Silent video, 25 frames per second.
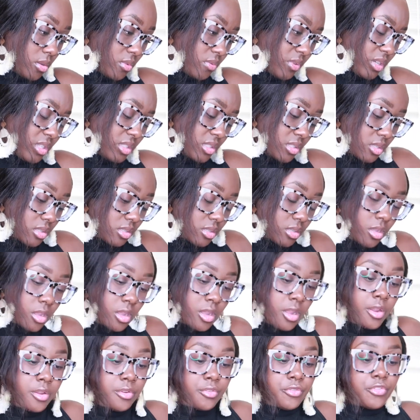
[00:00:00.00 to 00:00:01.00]
what is this
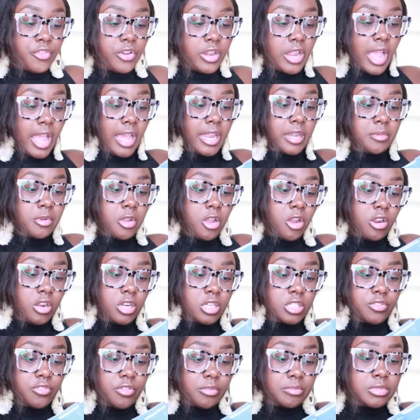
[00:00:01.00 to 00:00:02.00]
free item
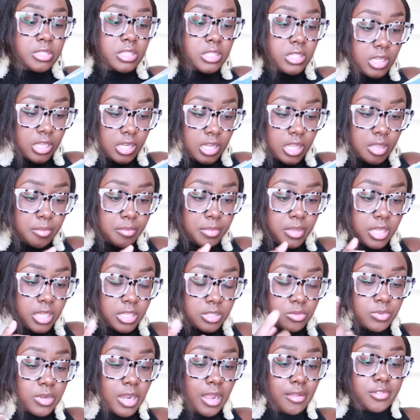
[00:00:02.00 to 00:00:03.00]
cards from sonic
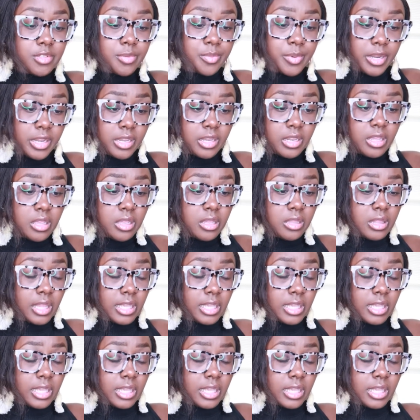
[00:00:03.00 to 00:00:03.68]
because when i was pregnant